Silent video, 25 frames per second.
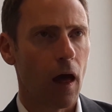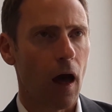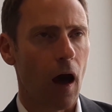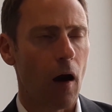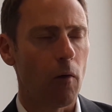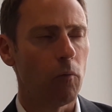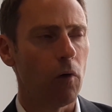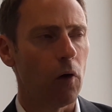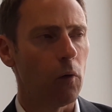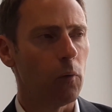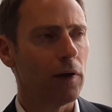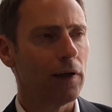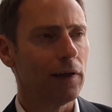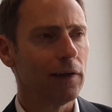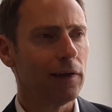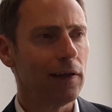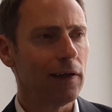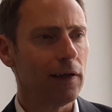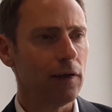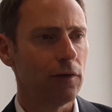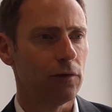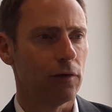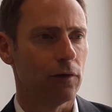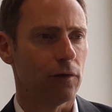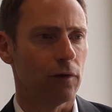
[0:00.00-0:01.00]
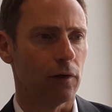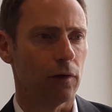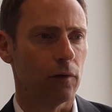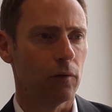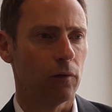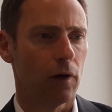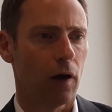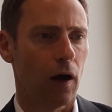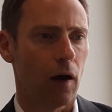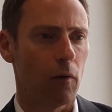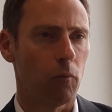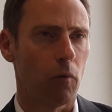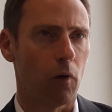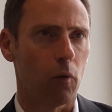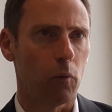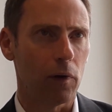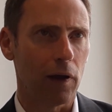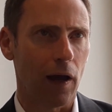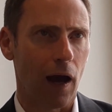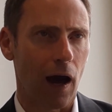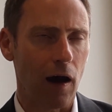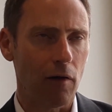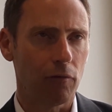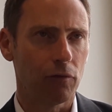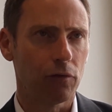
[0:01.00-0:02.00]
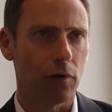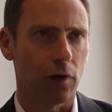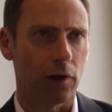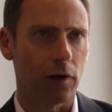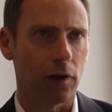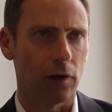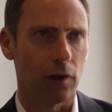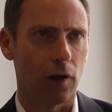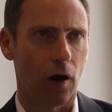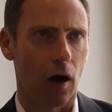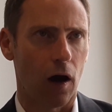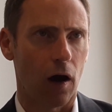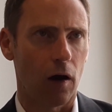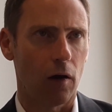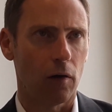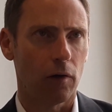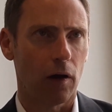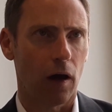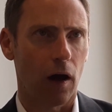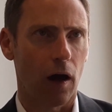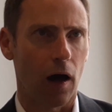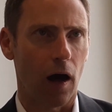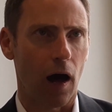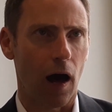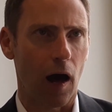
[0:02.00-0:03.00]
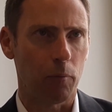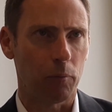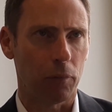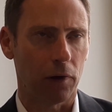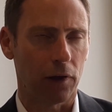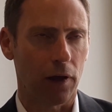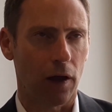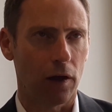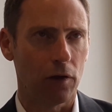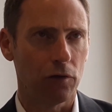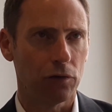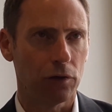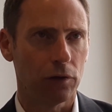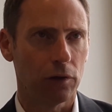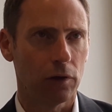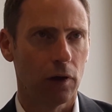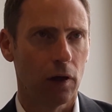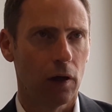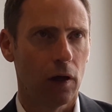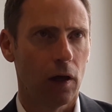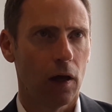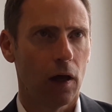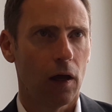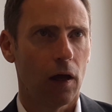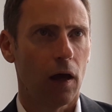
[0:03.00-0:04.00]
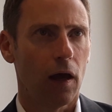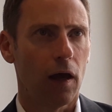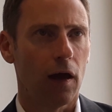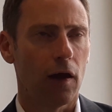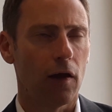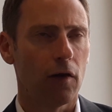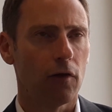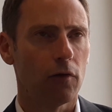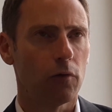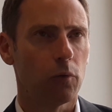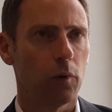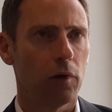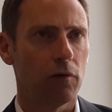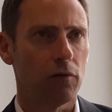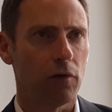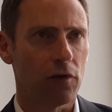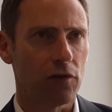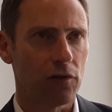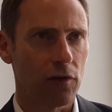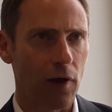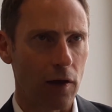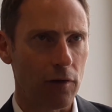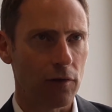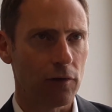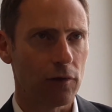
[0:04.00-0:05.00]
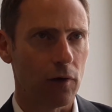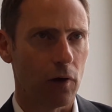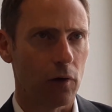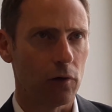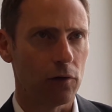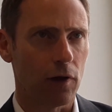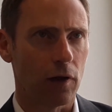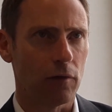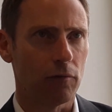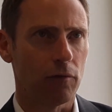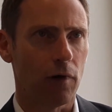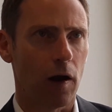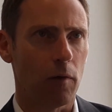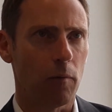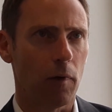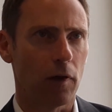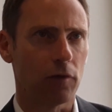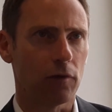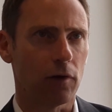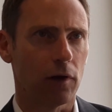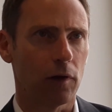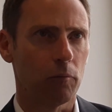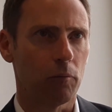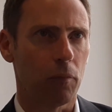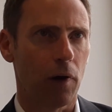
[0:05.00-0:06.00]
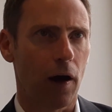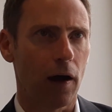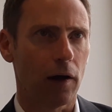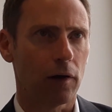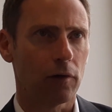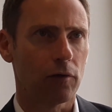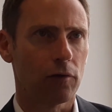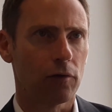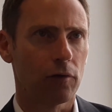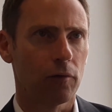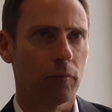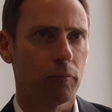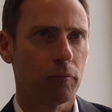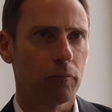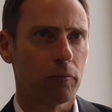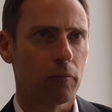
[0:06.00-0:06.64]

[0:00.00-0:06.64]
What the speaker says: And what we need to do, and what we have done in our application, is we've assessed those environmental impacts